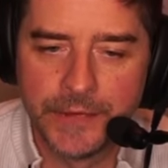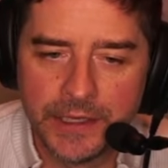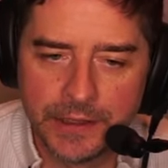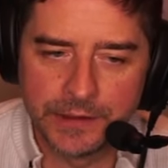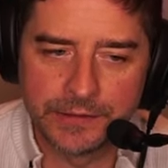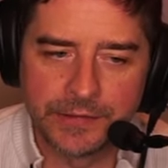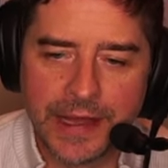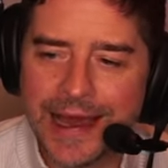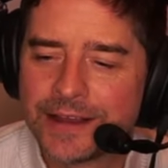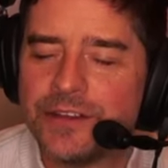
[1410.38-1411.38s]
and it's the
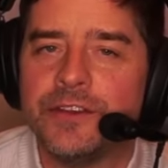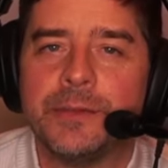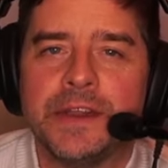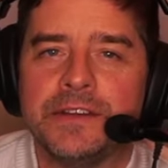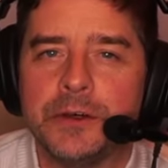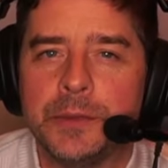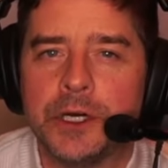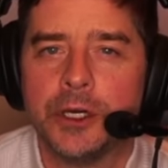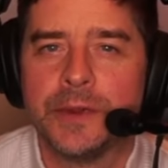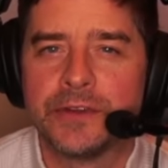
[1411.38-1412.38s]
acting's been
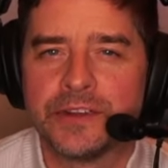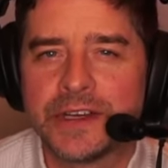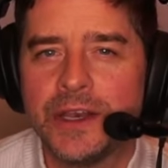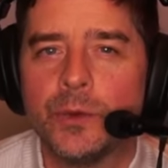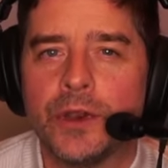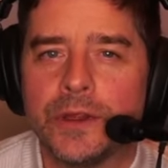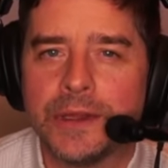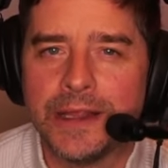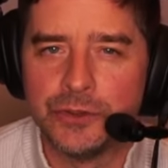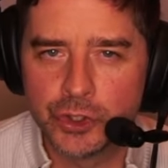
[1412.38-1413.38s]
superb, and I just kind of want
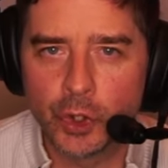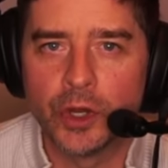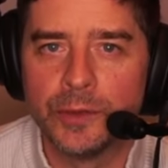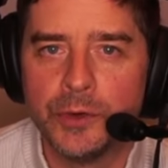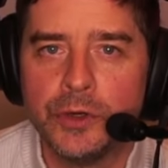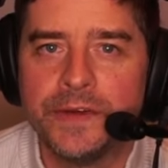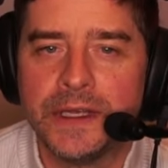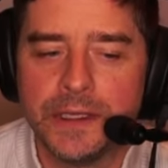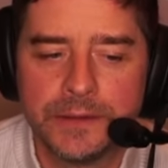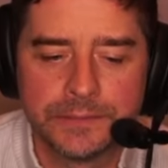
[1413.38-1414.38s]
to enjoy the
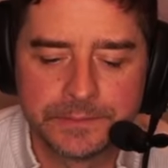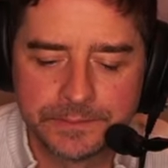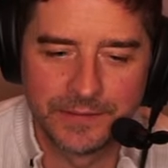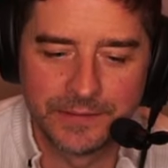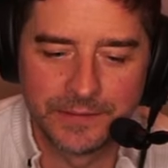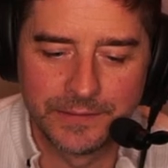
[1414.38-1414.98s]
movie. Just fix